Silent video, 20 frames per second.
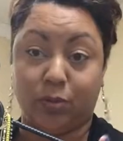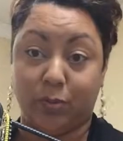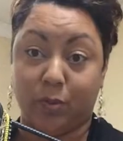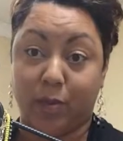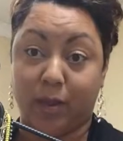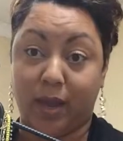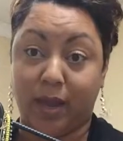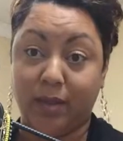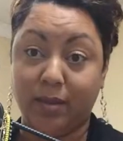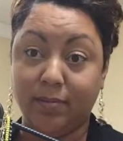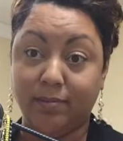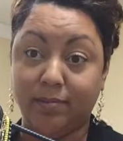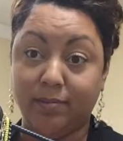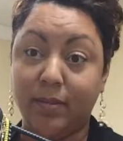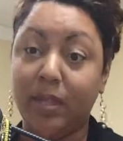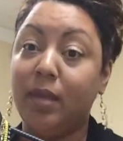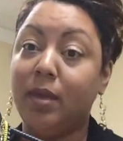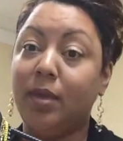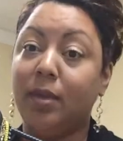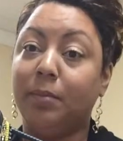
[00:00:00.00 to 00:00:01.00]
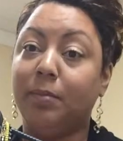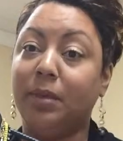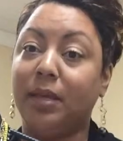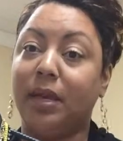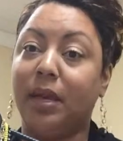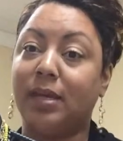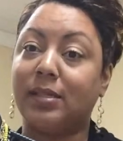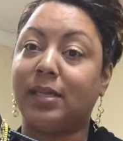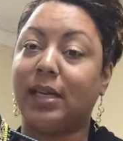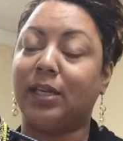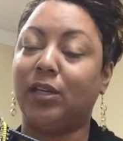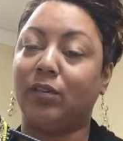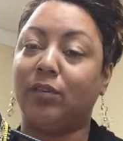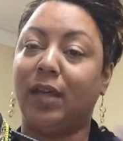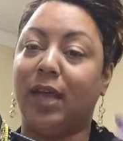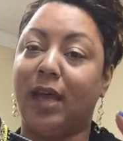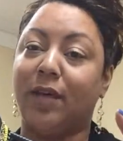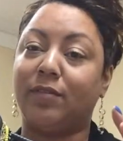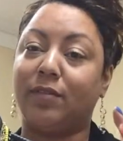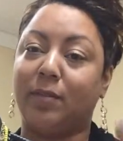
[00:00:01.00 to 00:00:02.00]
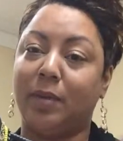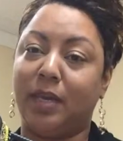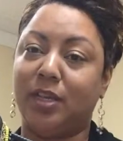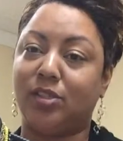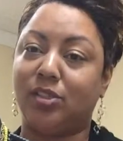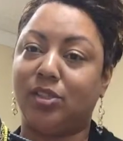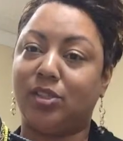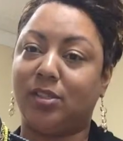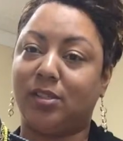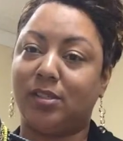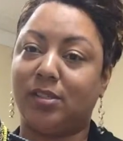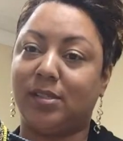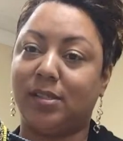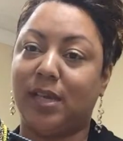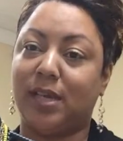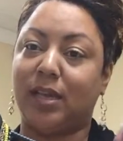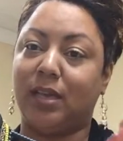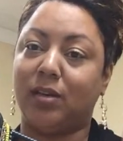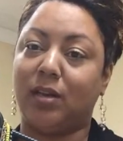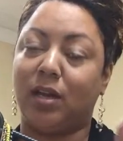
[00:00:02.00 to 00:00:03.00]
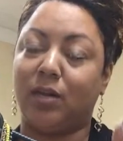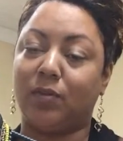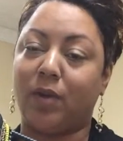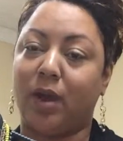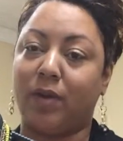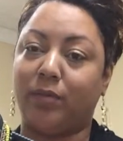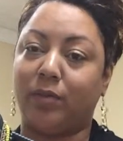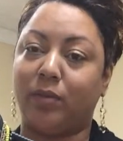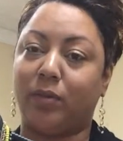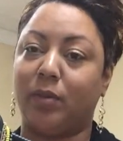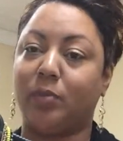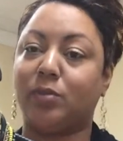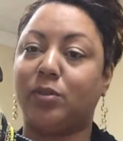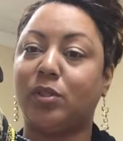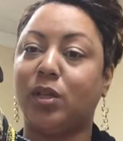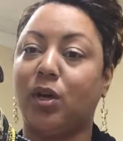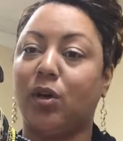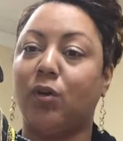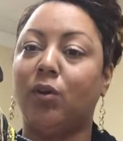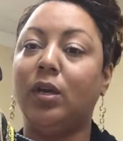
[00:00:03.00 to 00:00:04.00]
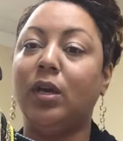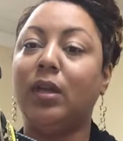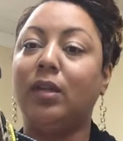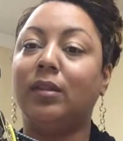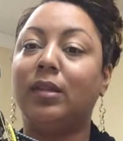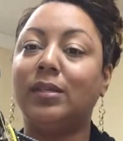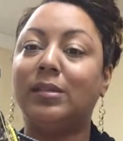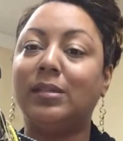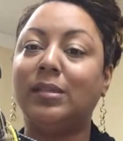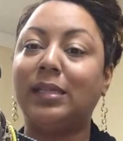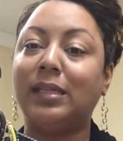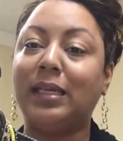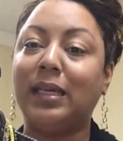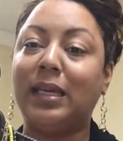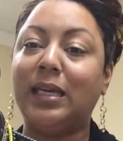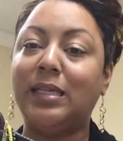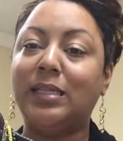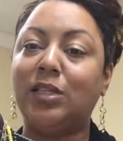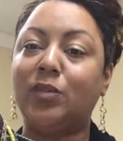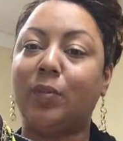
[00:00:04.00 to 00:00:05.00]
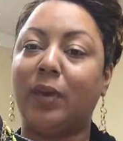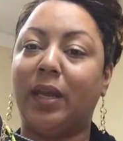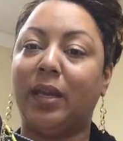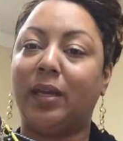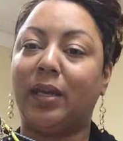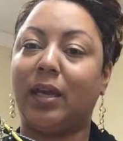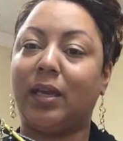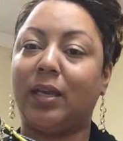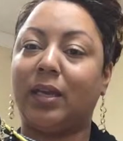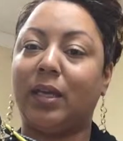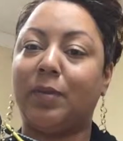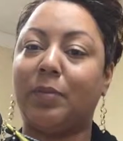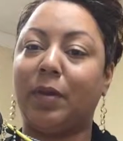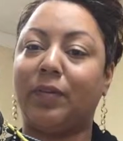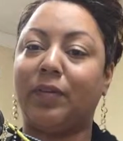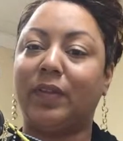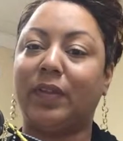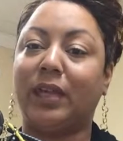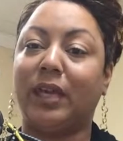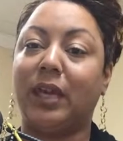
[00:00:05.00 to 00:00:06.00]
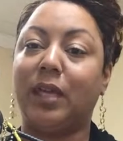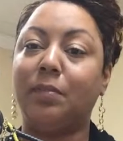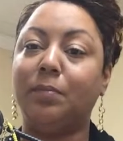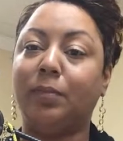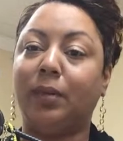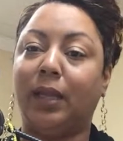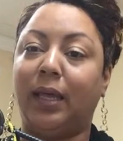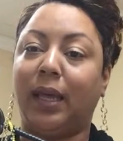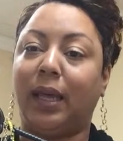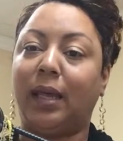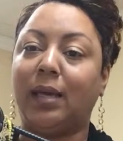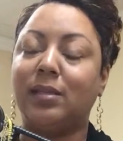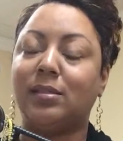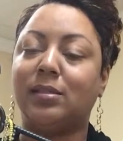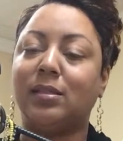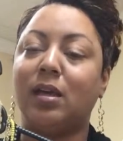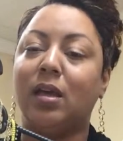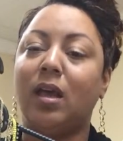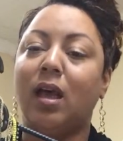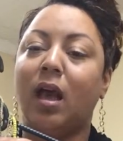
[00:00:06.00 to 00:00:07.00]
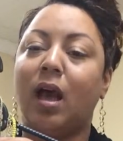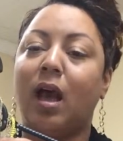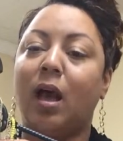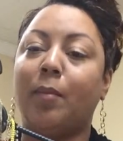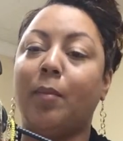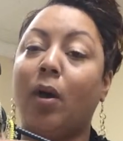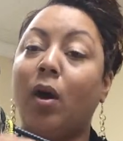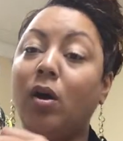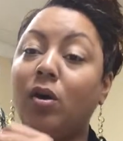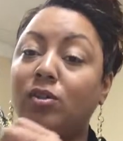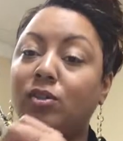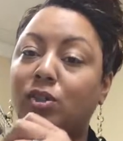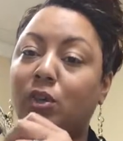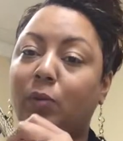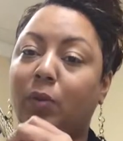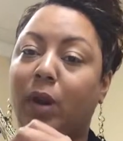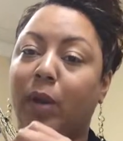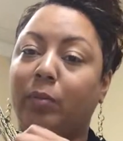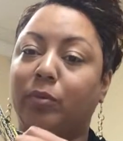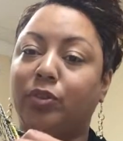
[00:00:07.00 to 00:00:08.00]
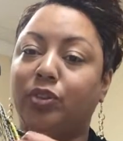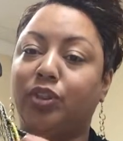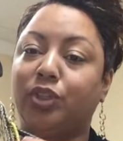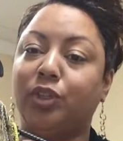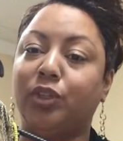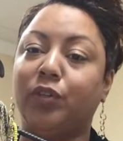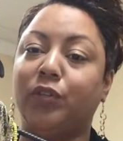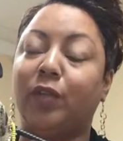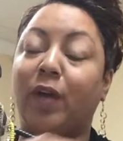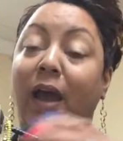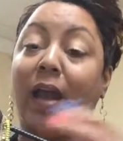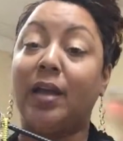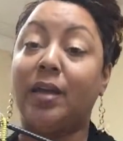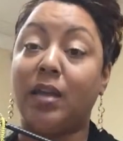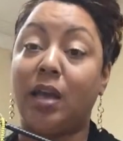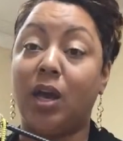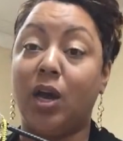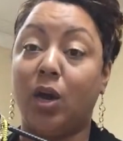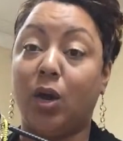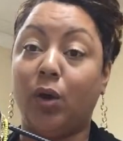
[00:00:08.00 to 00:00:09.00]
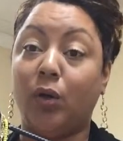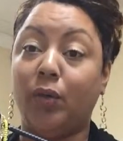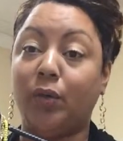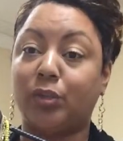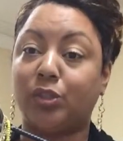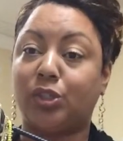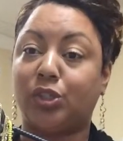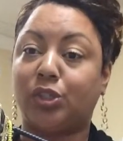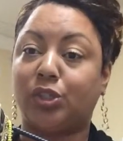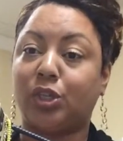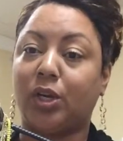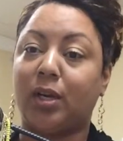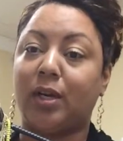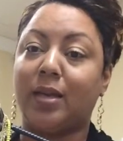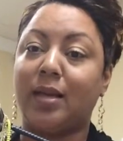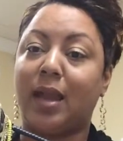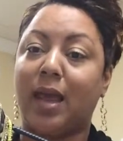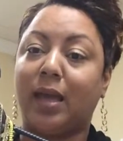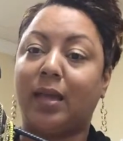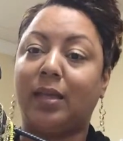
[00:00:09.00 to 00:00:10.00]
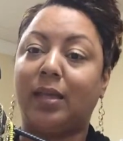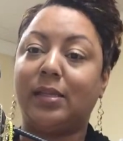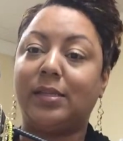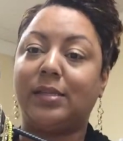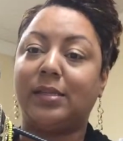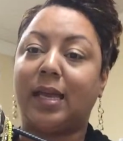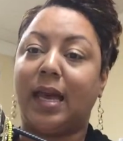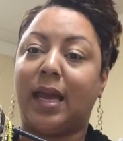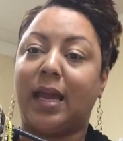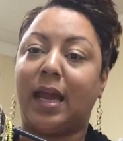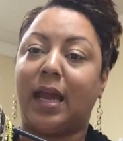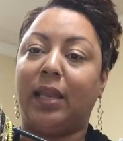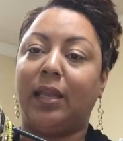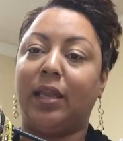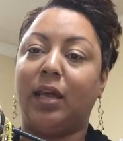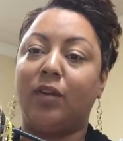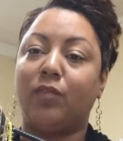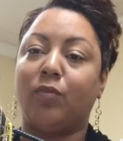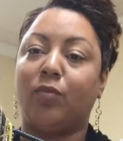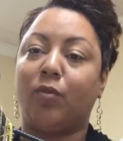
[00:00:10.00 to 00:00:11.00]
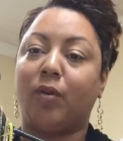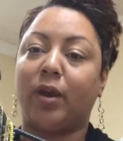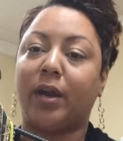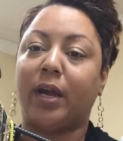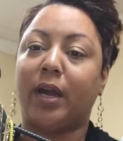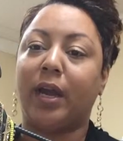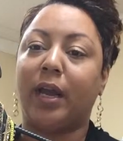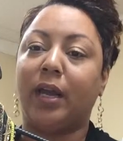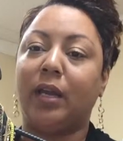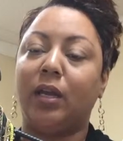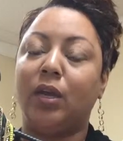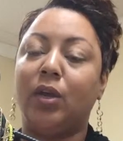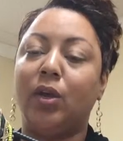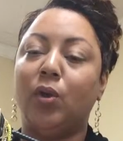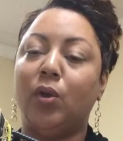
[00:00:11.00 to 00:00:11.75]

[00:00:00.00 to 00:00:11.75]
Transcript: them away, because I don't have the patience to sit and unravel them. So this is an easy way to kind of keep everything in place. Also, what I will do, if I know there's a certain necklace that I love wearing